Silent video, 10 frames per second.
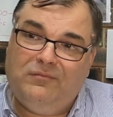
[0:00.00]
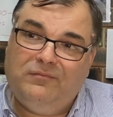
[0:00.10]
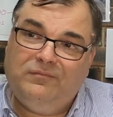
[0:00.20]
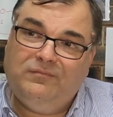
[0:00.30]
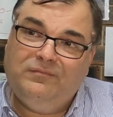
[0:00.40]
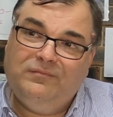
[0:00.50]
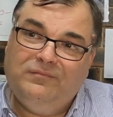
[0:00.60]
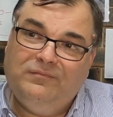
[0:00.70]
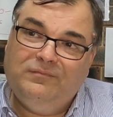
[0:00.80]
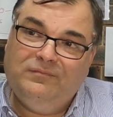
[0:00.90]

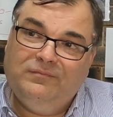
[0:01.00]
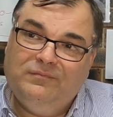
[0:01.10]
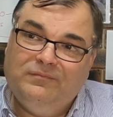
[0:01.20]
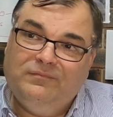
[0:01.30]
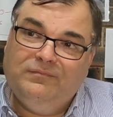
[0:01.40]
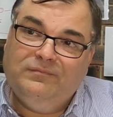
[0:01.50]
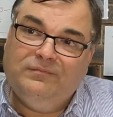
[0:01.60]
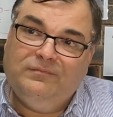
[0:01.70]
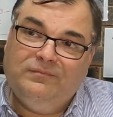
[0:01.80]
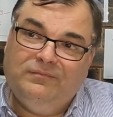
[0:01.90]

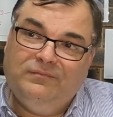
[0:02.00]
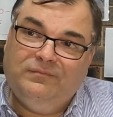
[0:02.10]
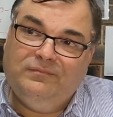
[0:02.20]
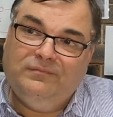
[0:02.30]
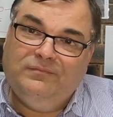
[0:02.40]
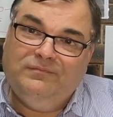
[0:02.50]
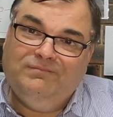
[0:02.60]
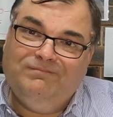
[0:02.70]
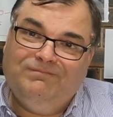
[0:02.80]
No one is speaking in this clip.